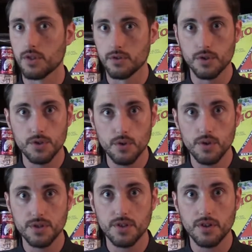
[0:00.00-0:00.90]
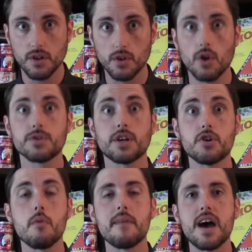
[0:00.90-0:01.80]
Those are stores that they're closing
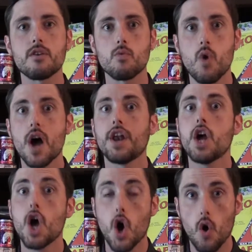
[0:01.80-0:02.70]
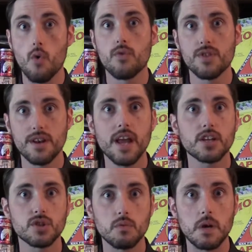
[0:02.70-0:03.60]
no matter what over the
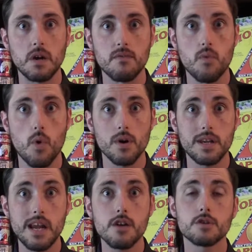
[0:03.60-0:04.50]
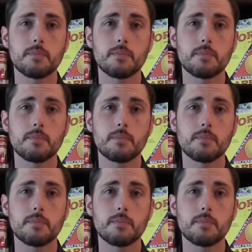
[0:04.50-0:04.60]
next 3 to 4 years.